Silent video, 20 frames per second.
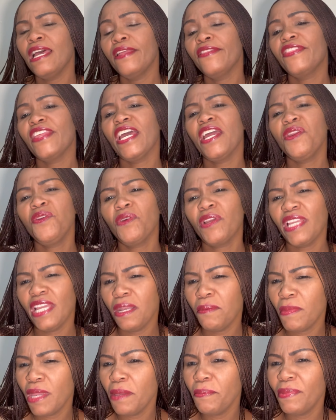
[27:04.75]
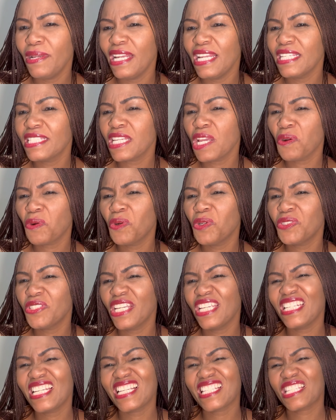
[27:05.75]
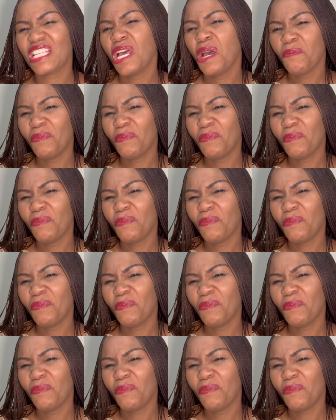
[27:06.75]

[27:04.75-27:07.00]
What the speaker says: then you can maybe later go to IEN'S.